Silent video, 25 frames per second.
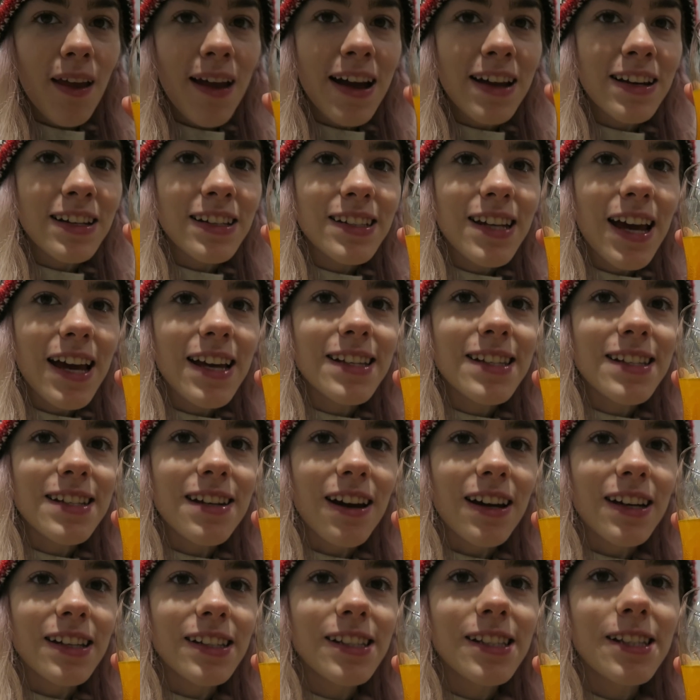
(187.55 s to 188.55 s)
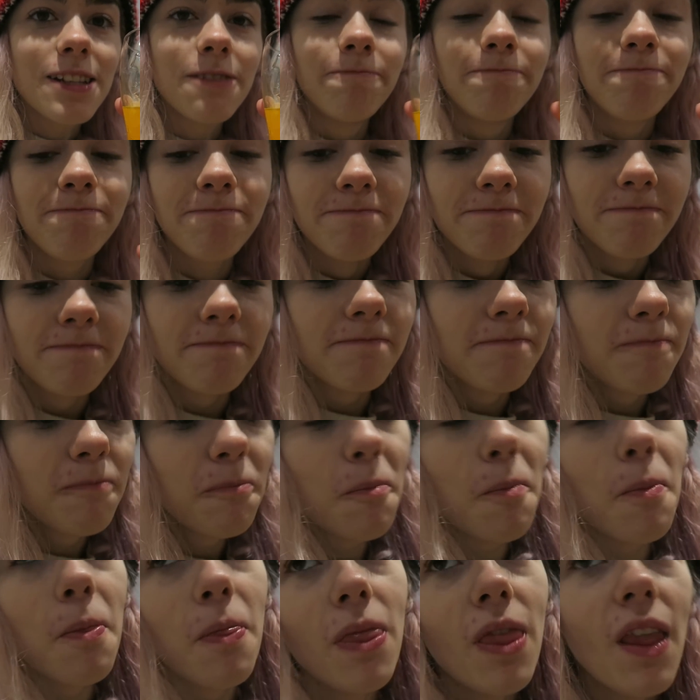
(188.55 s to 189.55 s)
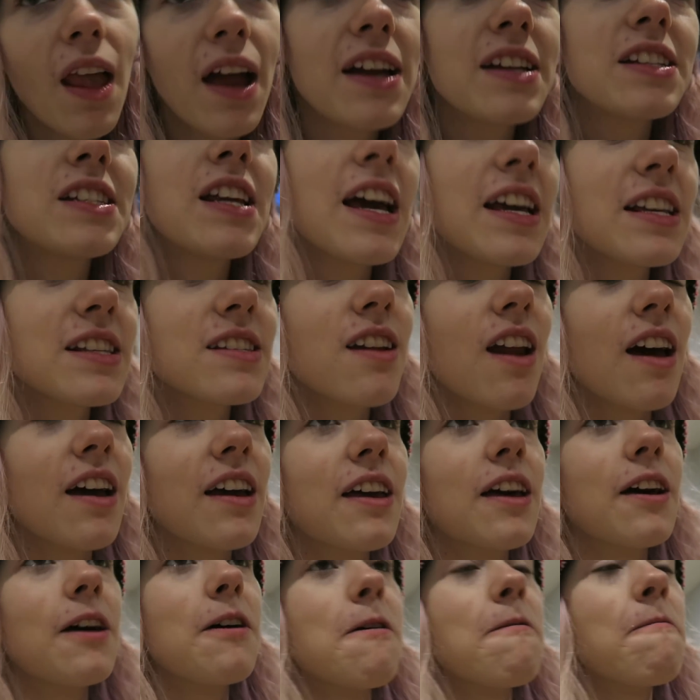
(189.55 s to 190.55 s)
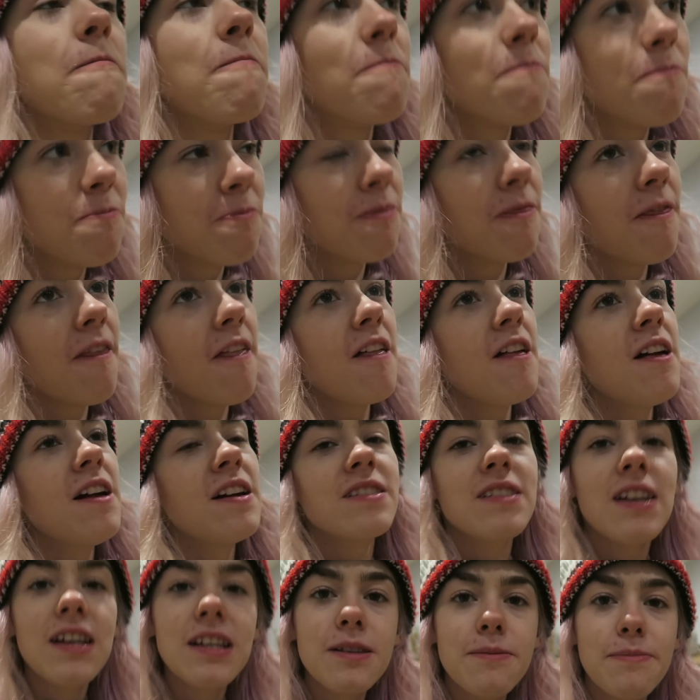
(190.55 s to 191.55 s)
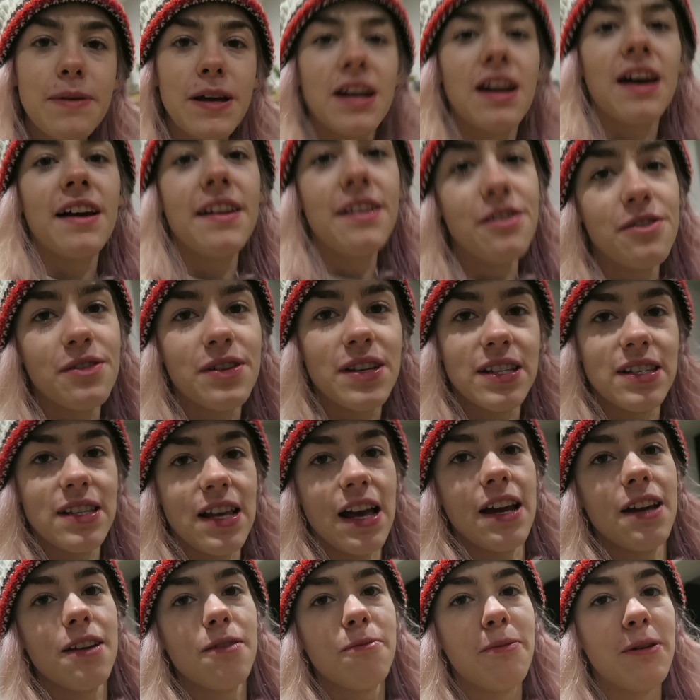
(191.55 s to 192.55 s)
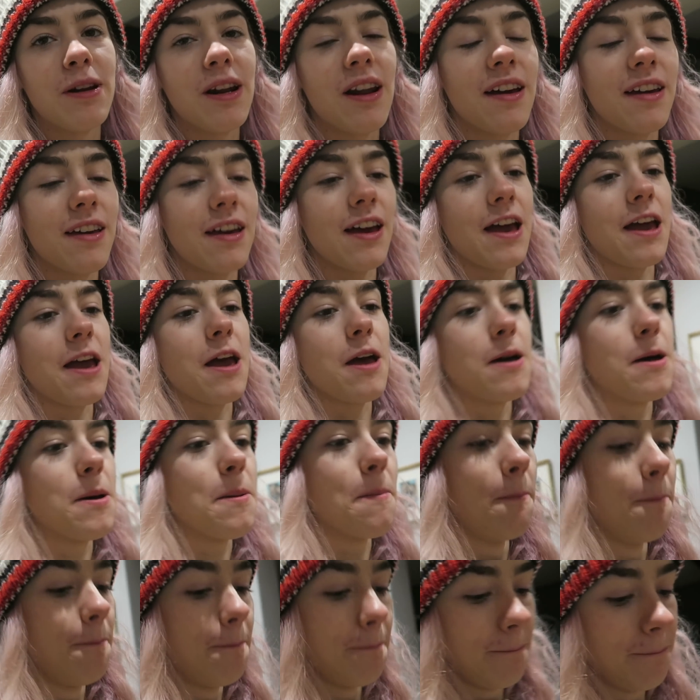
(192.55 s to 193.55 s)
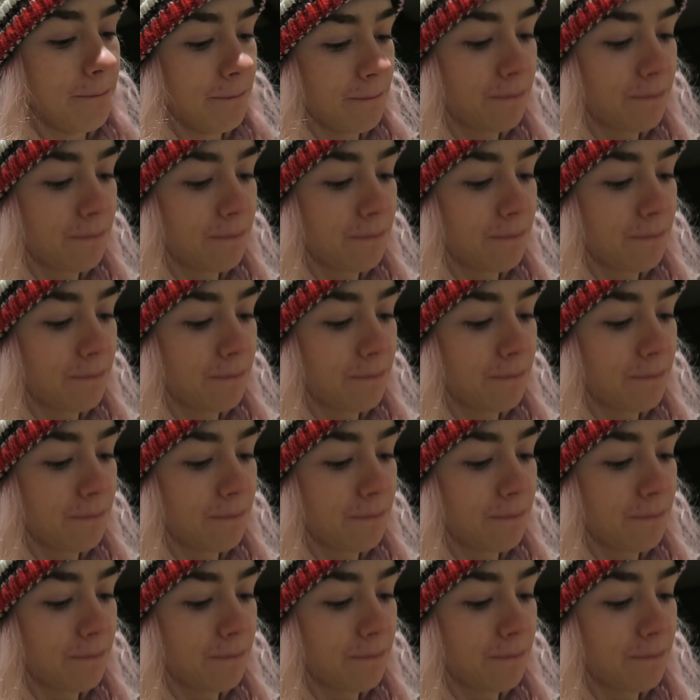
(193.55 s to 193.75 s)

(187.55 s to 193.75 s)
And it tastes nice. It tastes like a, tastes a bit like Lucozade, but like a, um,